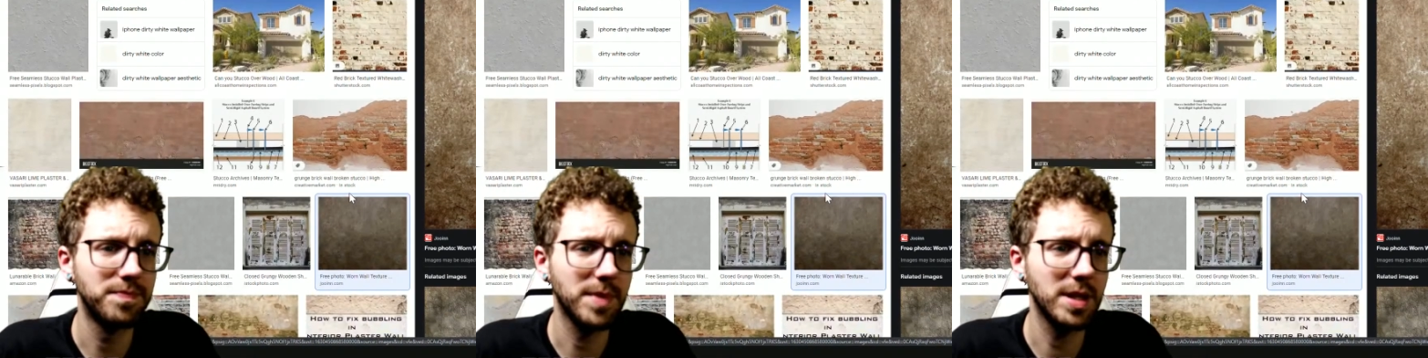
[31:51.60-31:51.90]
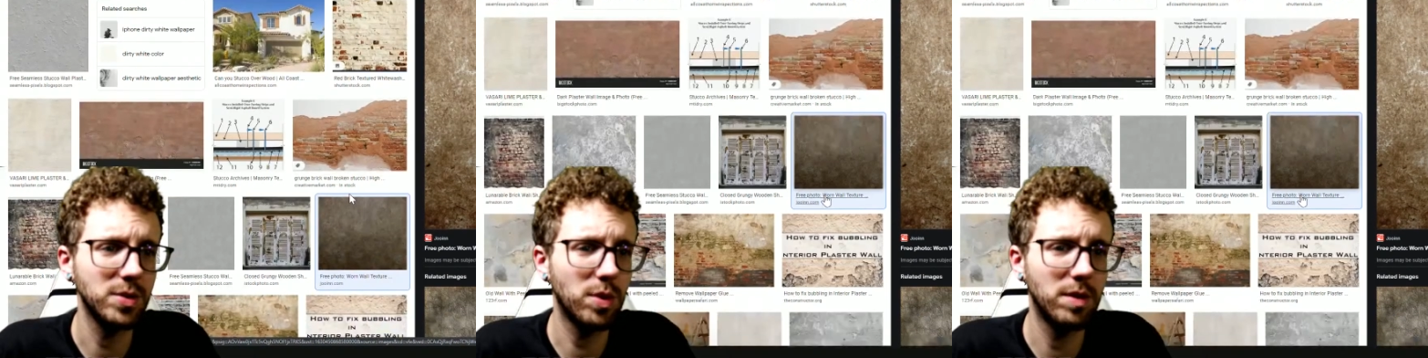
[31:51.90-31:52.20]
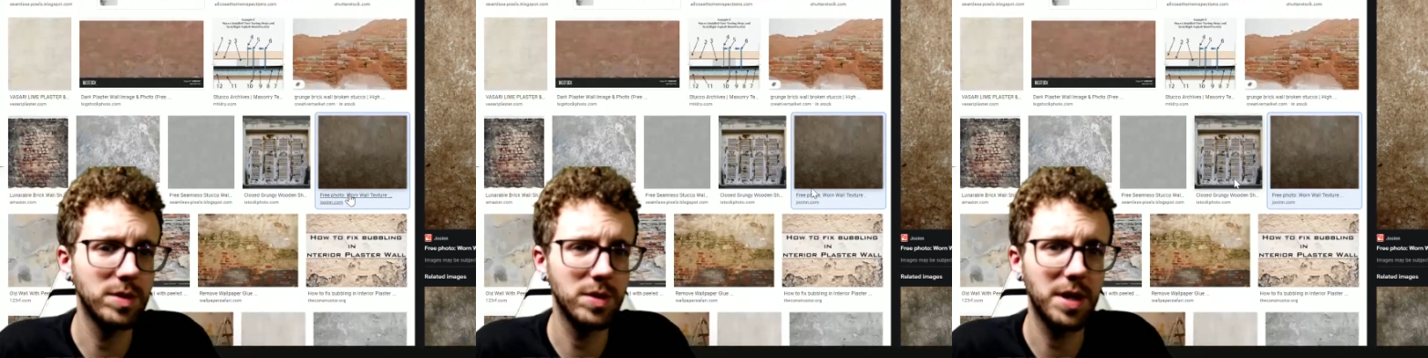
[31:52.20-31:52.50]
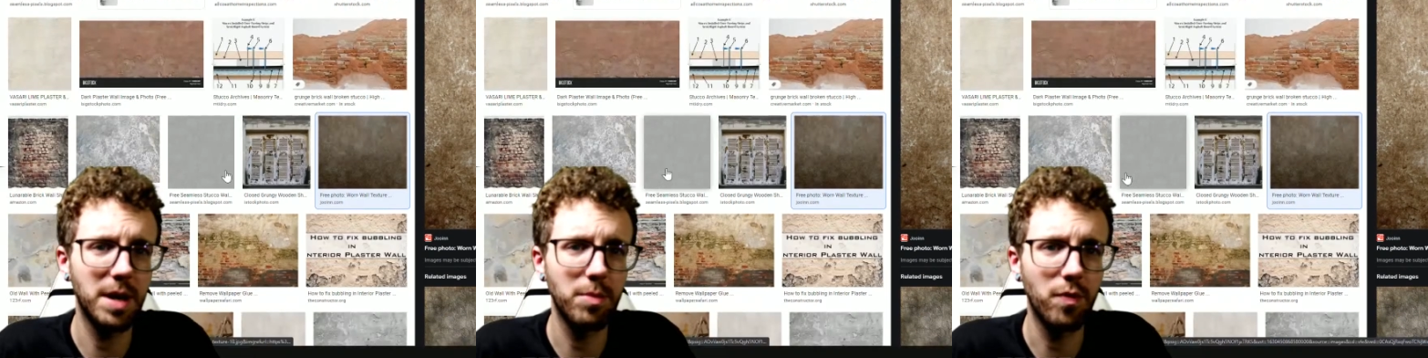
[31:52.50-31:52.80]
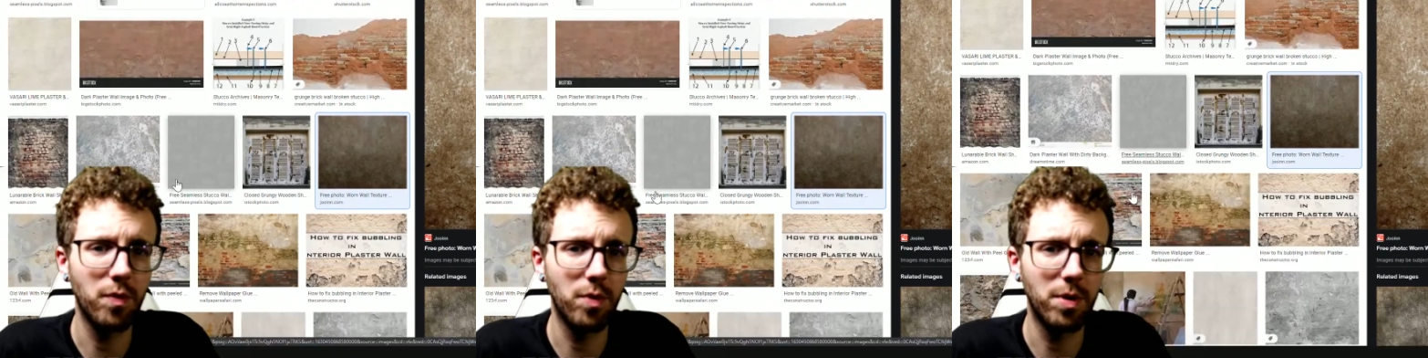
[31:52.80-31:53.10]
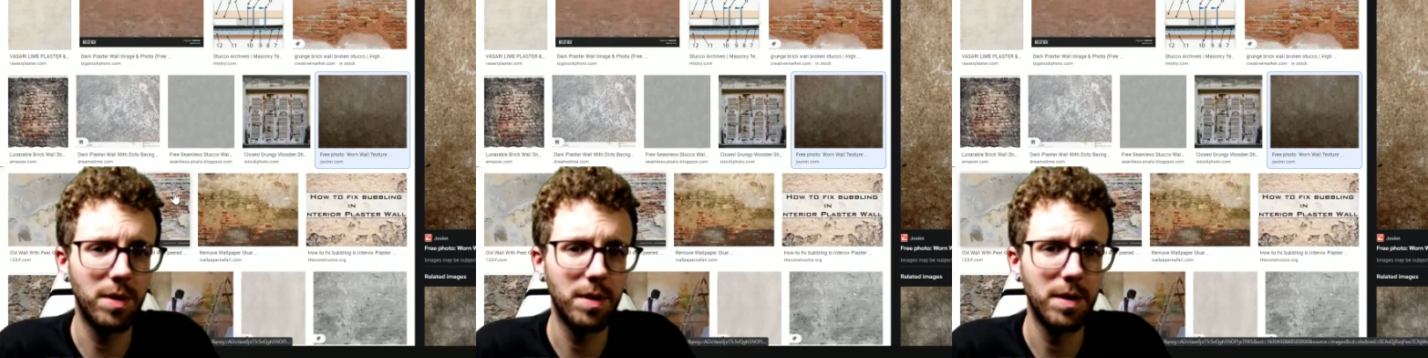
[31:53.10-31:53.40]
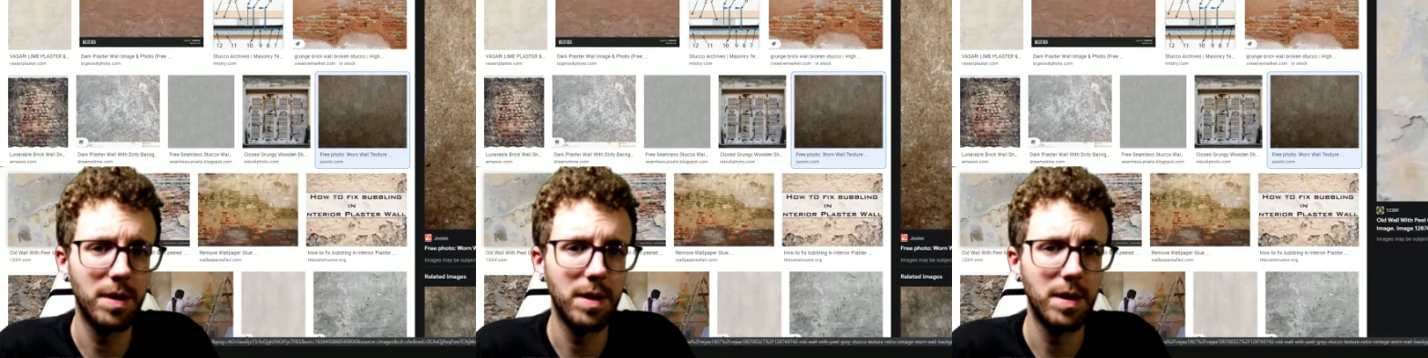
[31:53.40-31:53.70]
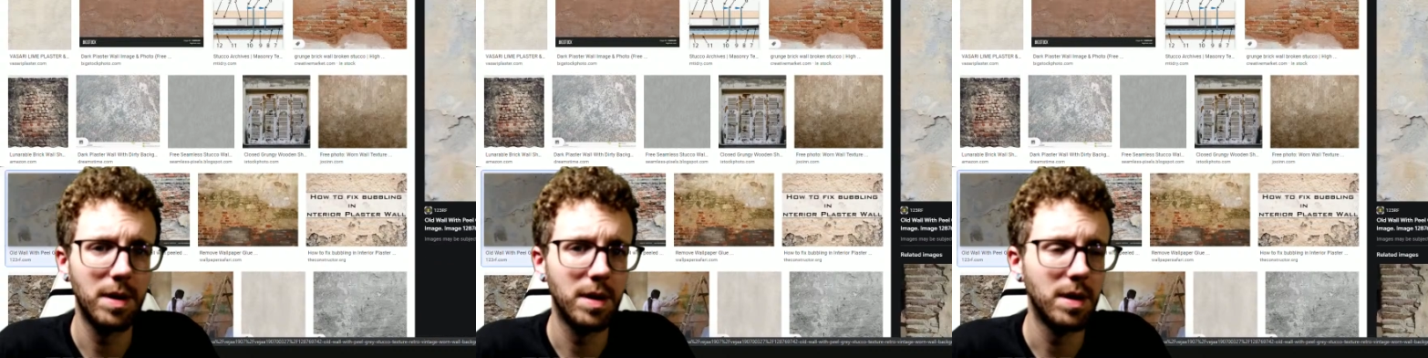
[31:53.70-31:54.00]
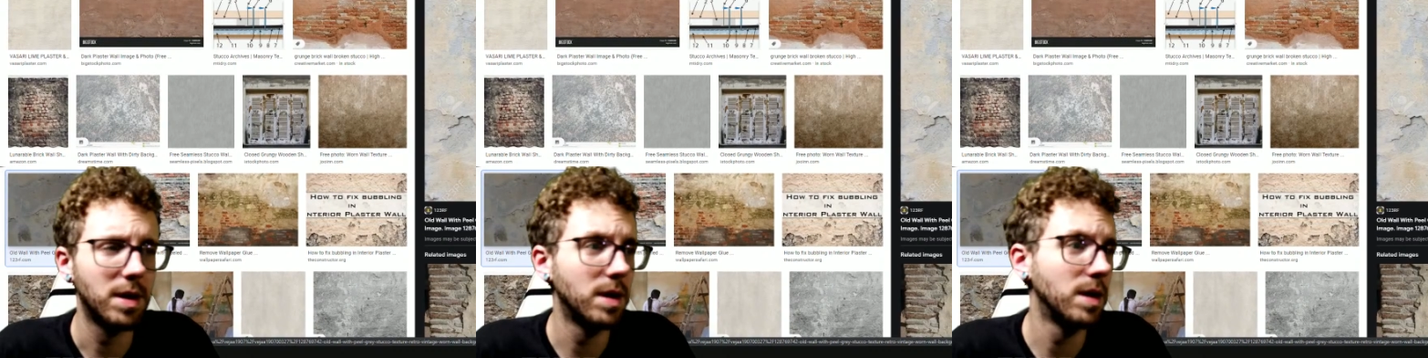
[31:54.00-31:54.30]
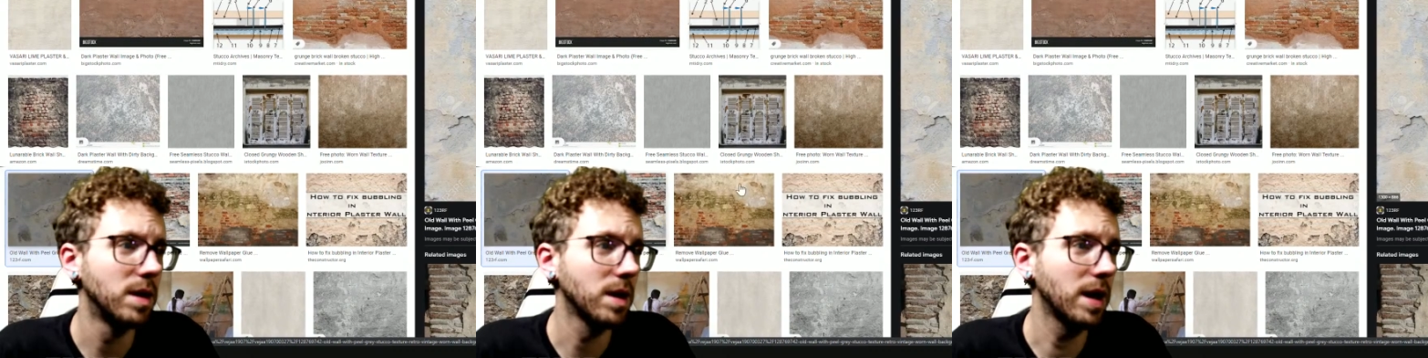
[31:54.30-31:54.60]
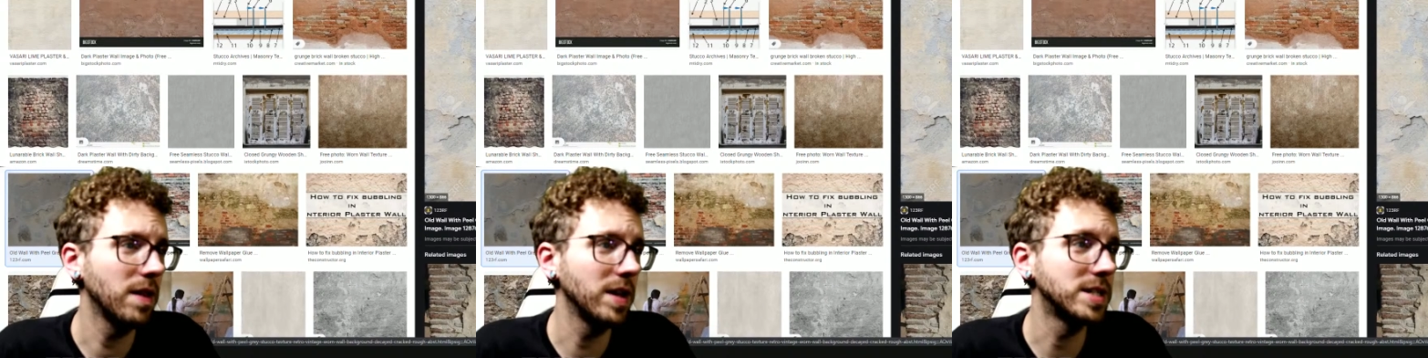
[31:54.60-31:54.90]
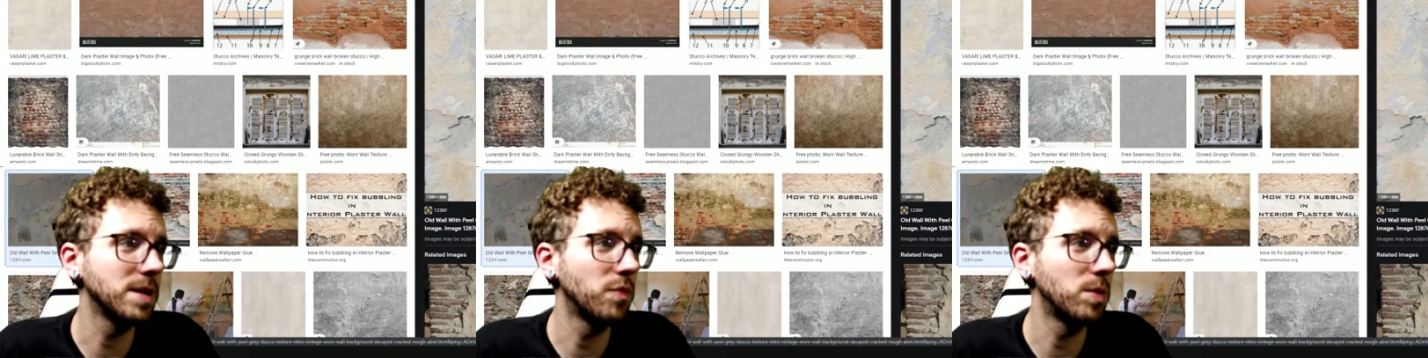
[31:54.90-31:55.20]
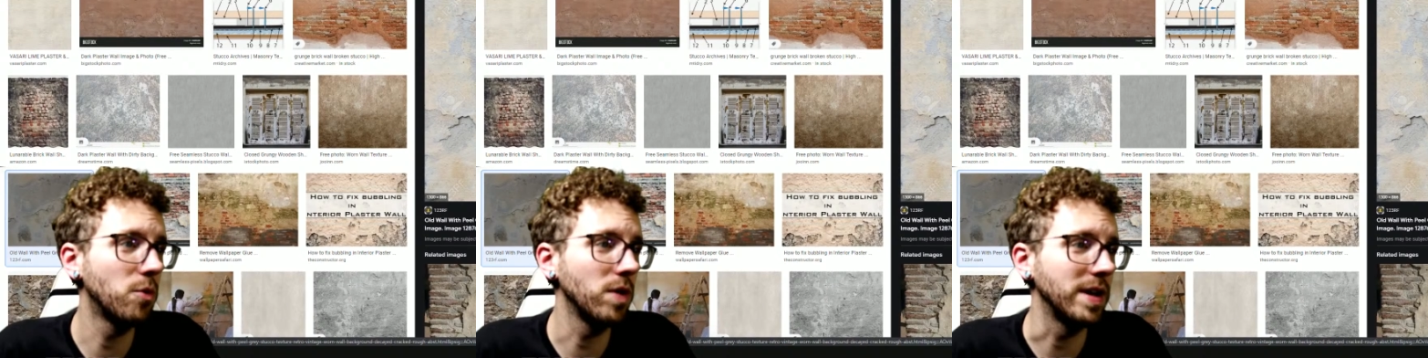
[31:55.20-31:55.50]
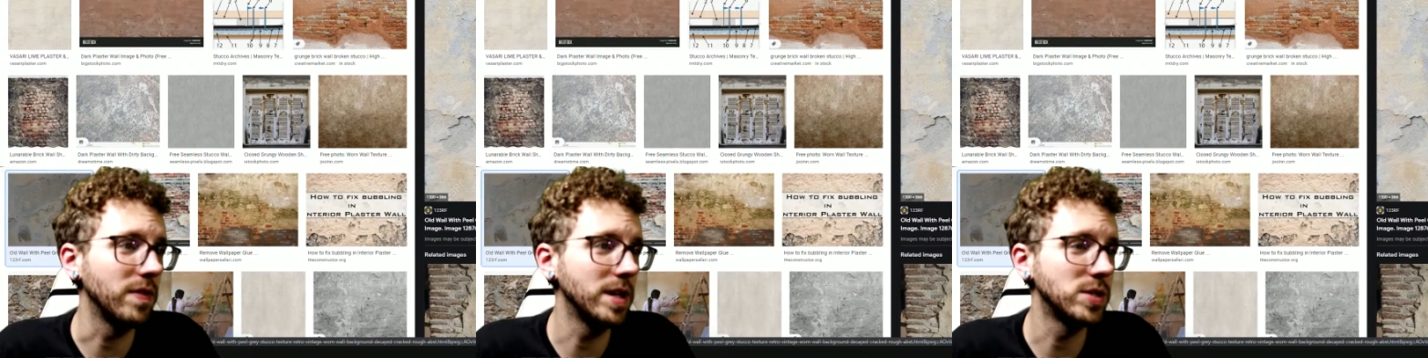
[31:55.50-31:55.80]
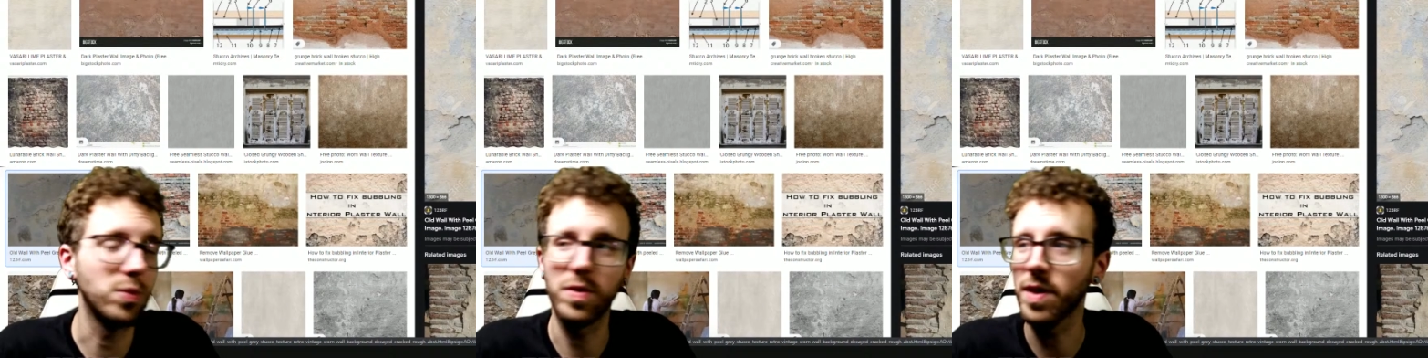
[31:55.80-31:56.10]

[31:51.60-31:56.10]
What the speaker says: it's the one I was looking at before. Kind of like something more like this with,